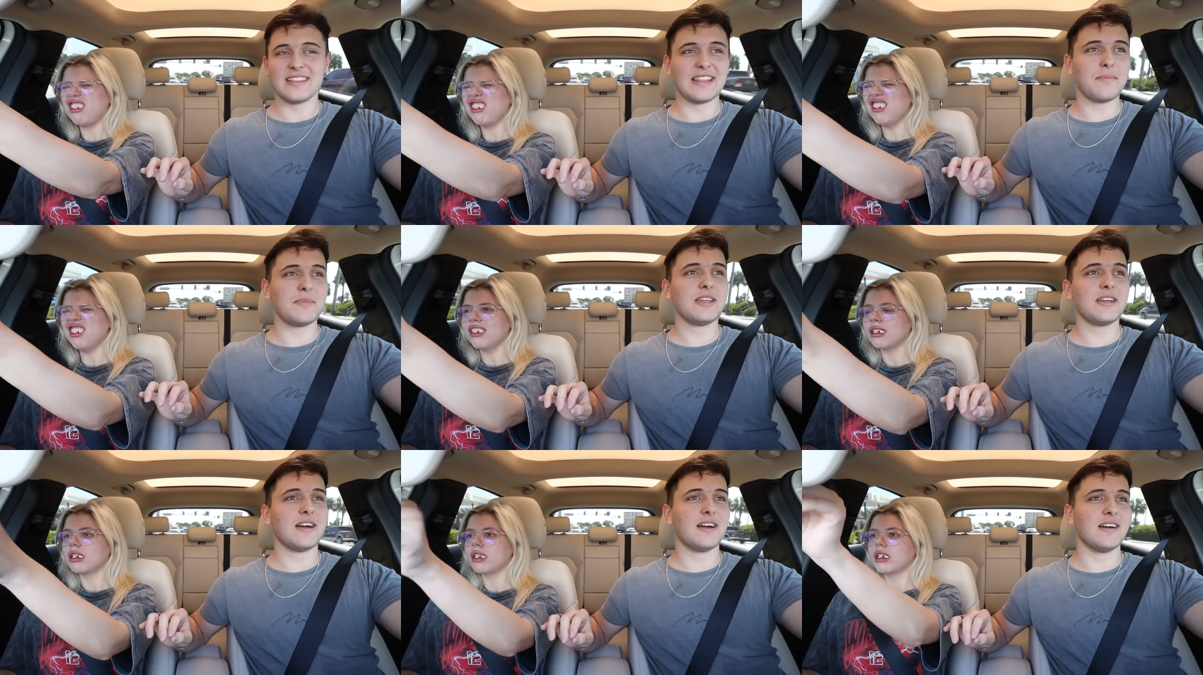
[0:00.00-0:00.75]
Speaker 1: let me
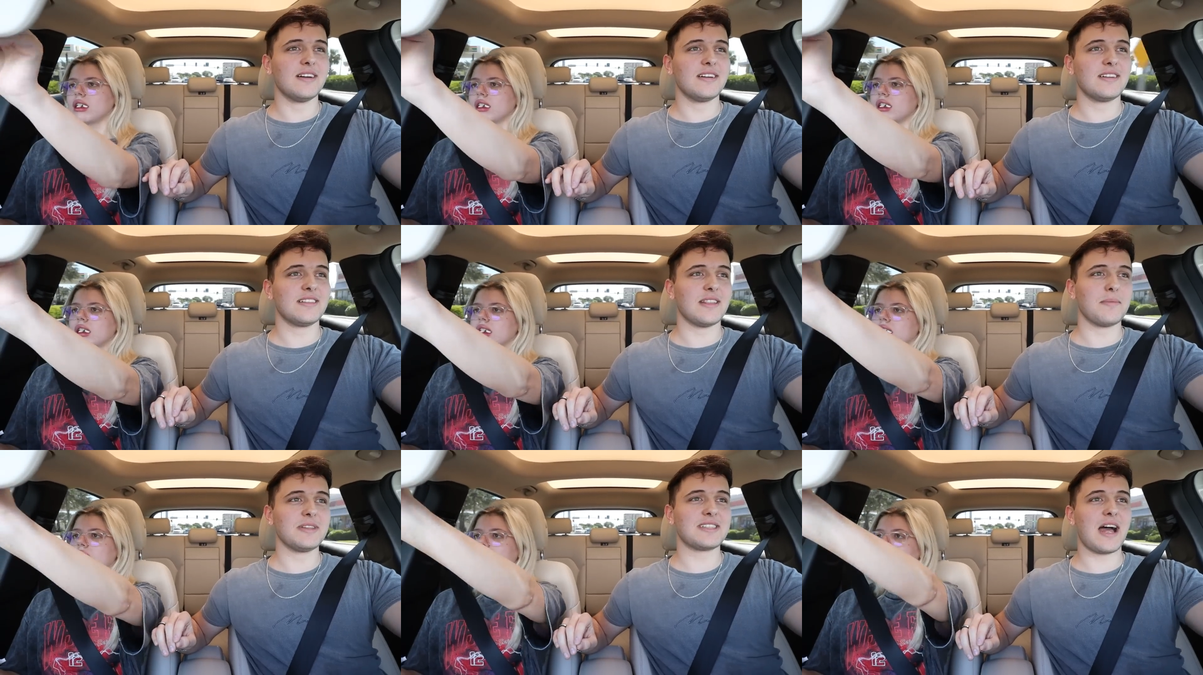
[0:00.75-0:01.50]

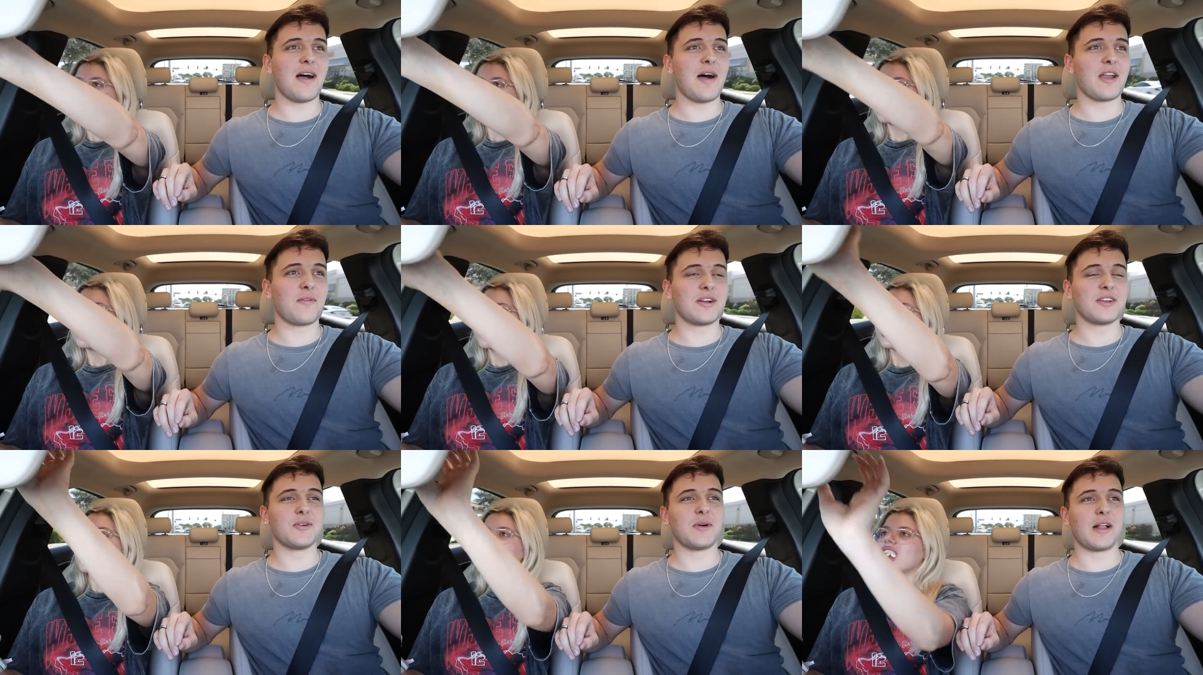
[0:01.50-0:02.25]
stop. I don't want to
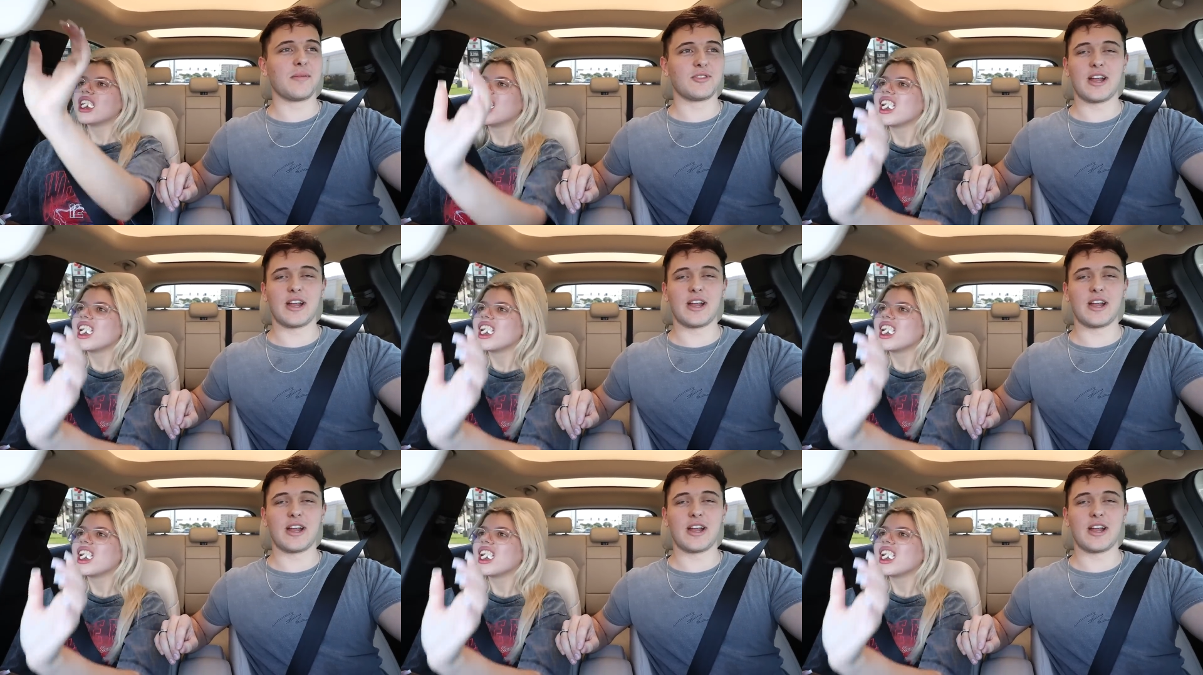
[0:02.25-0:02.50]
do it while I'm